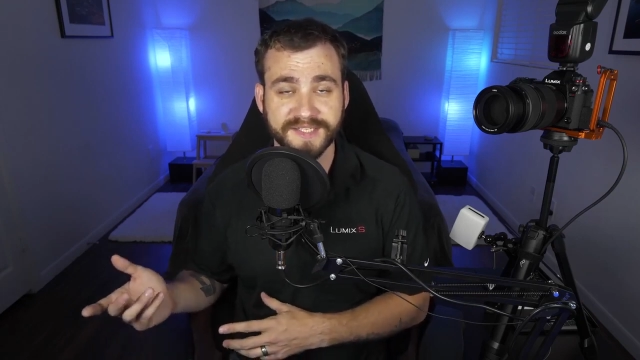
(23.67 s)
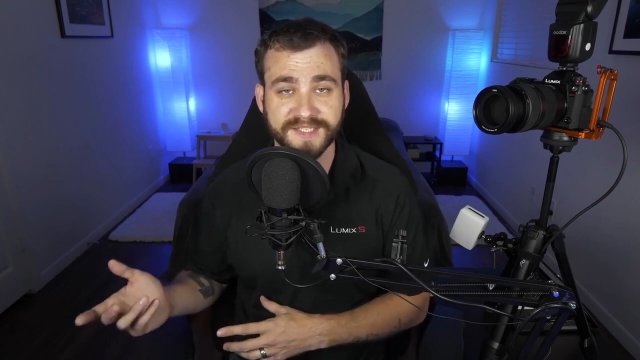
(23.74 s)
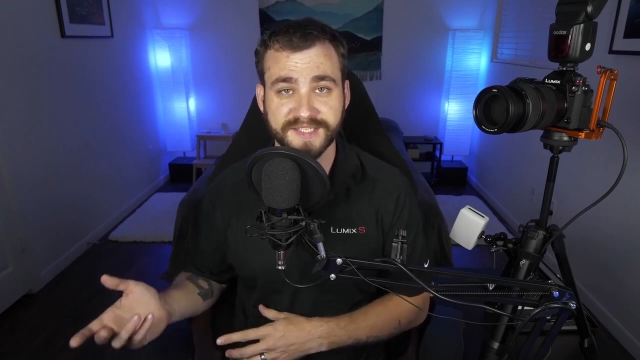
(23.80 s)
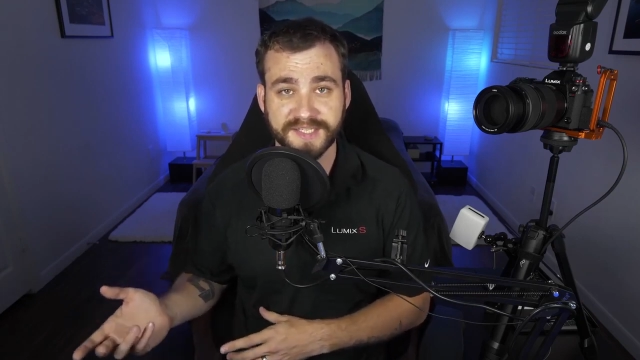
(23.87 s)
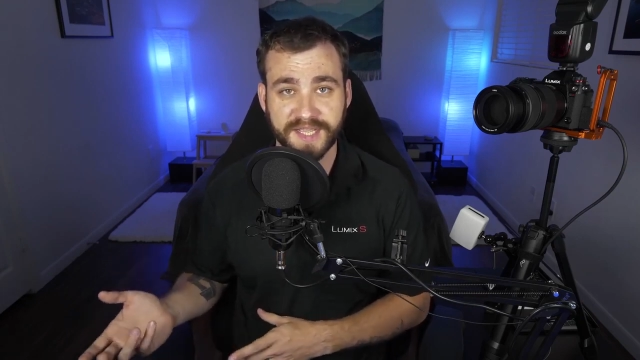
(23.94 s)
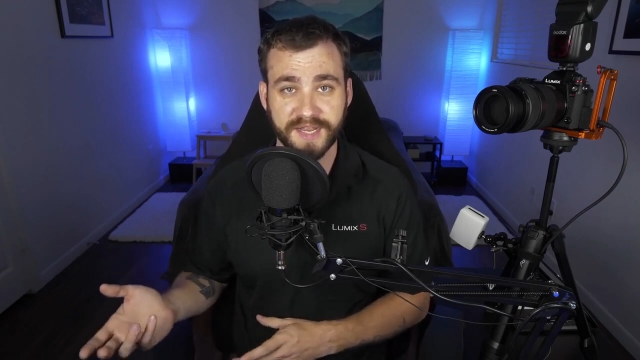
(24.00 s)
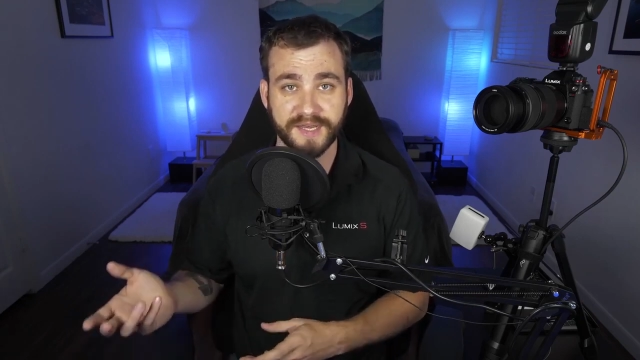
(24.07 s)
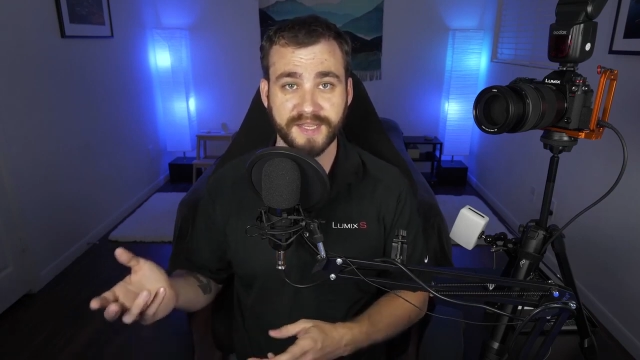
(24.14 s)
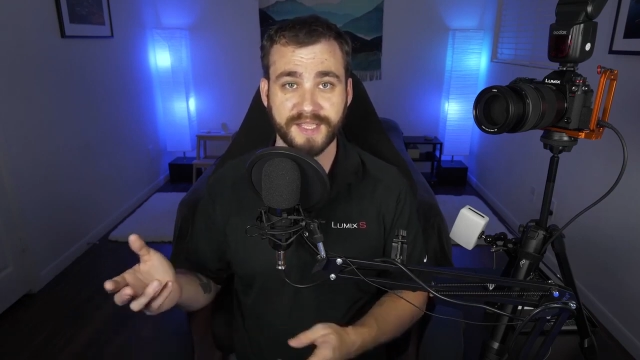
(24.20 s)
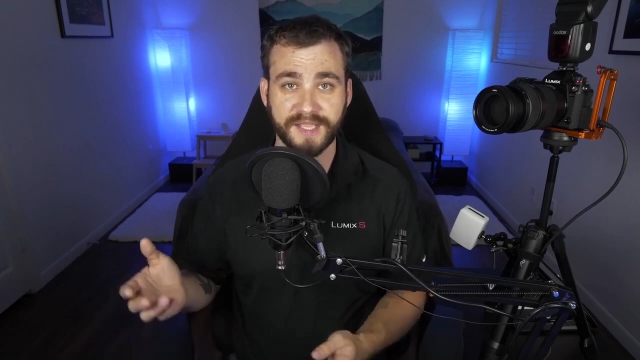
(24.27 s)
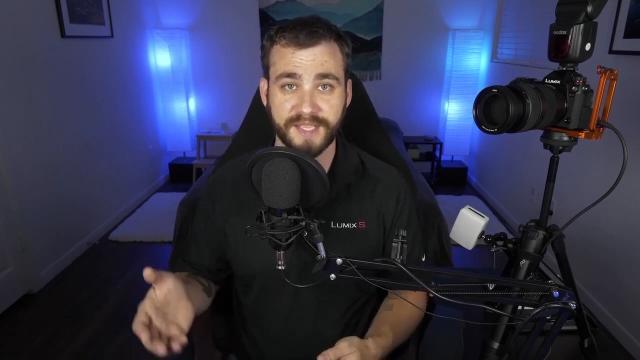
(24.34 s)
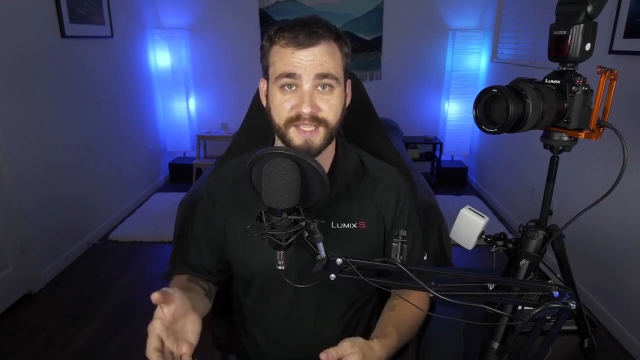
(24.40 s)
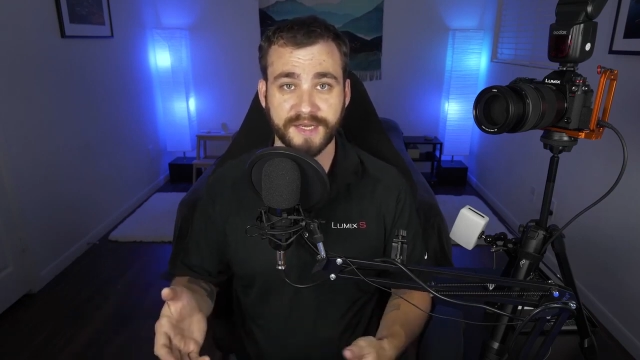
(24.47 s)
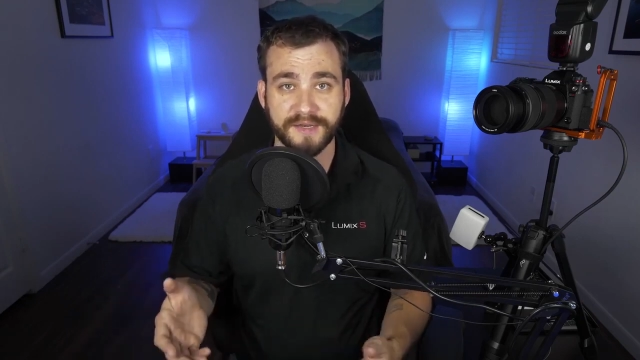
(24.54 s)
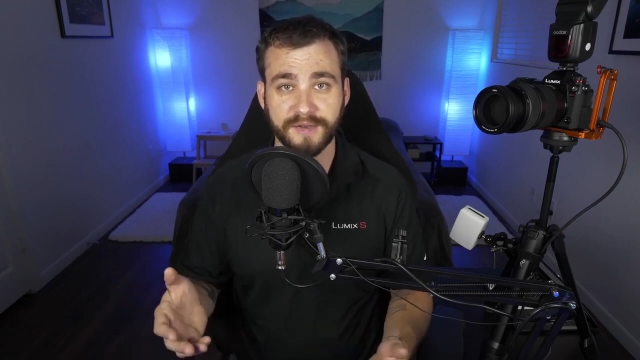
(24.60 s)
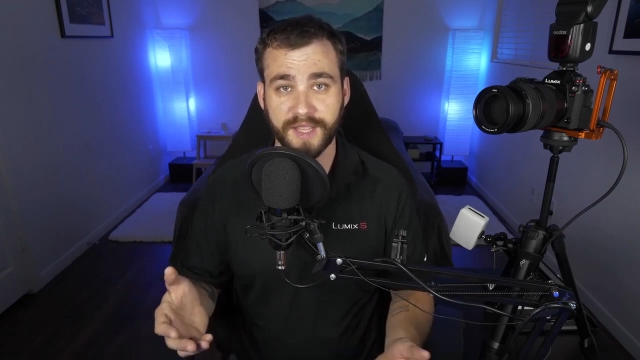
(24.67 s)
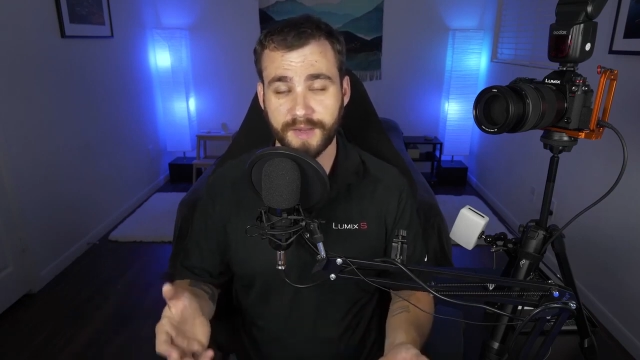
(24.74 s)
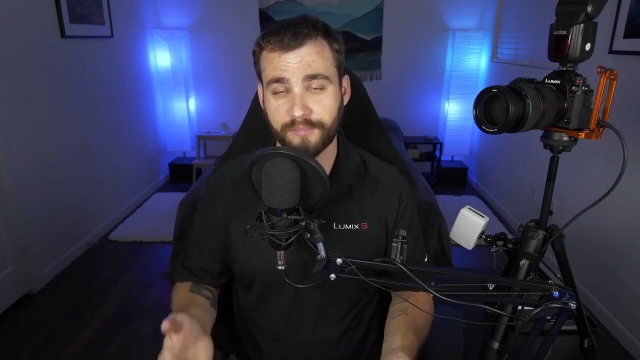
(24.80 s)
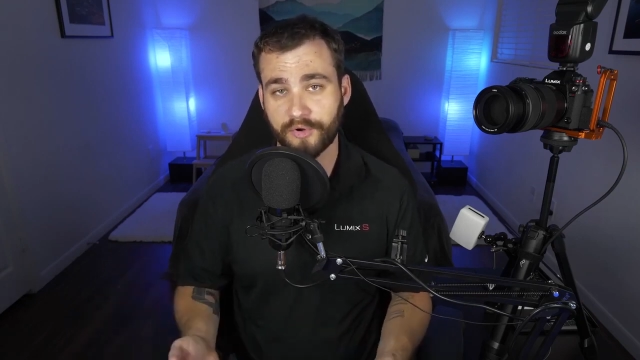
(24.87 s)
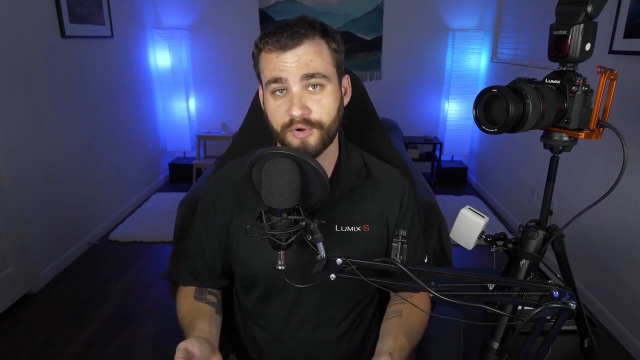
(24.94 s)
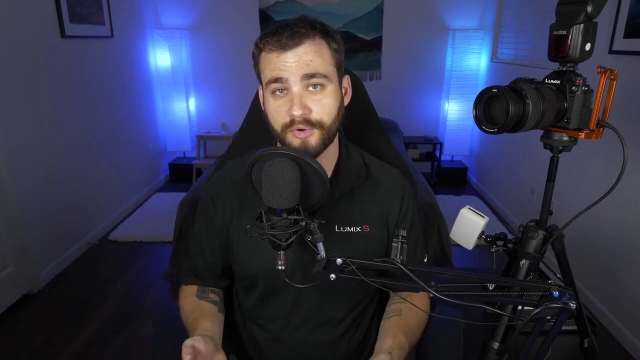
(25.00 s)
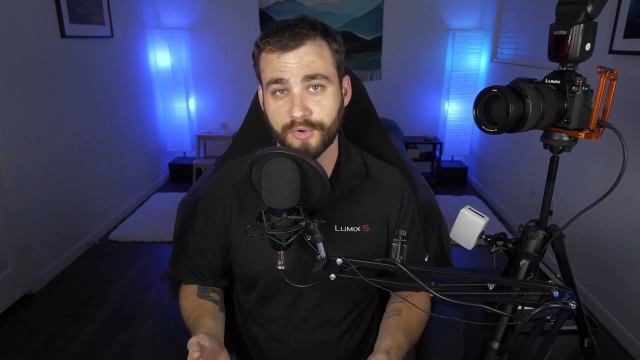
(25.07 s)
and set in a
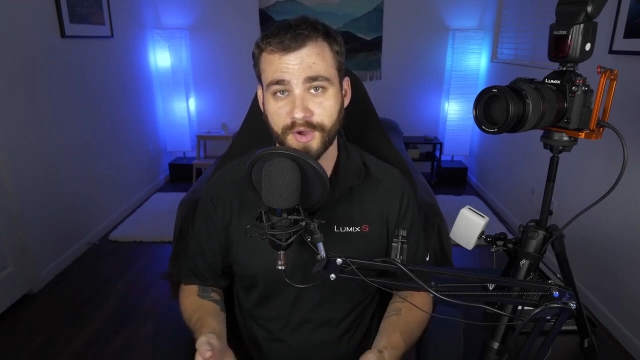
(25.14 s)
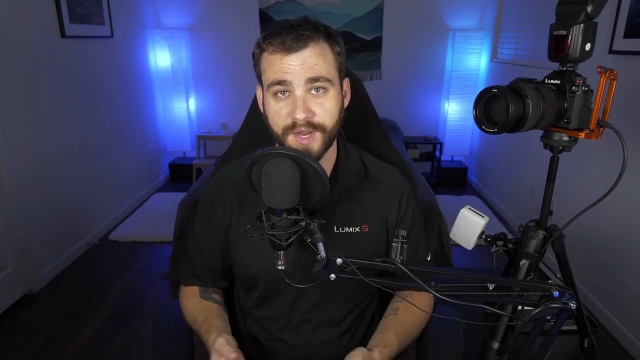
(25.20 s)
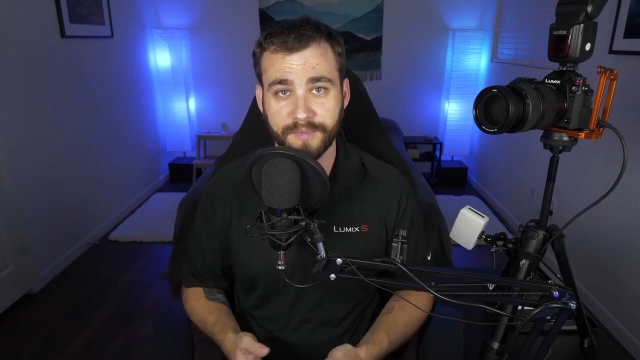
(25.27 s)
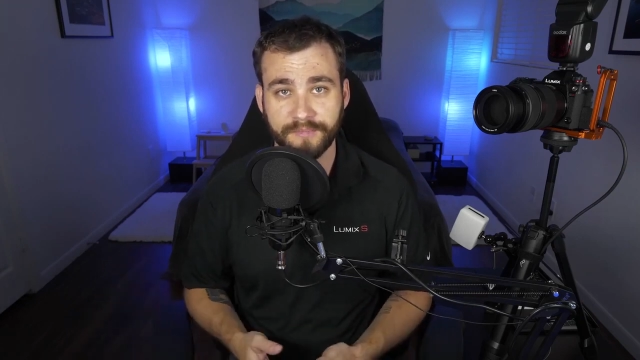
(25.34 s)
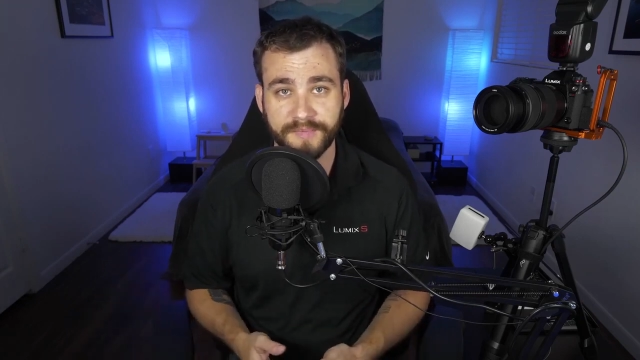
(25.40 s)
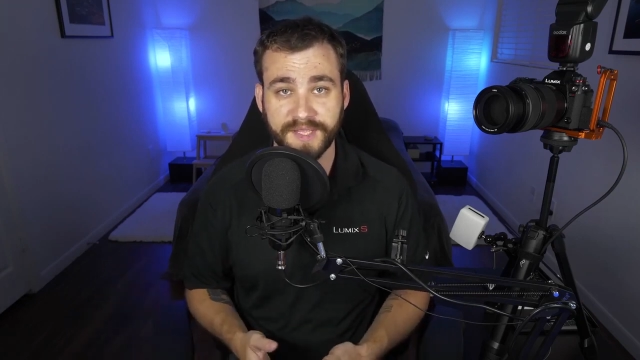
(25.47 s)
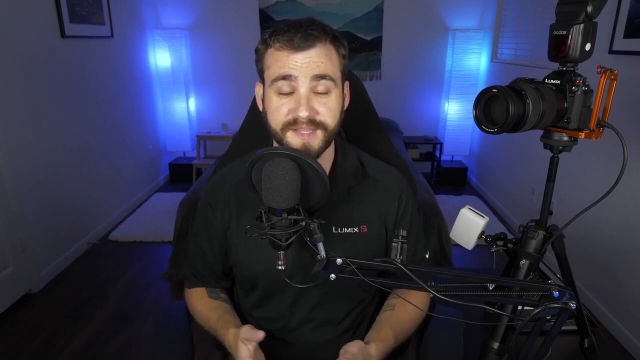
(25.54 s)
program,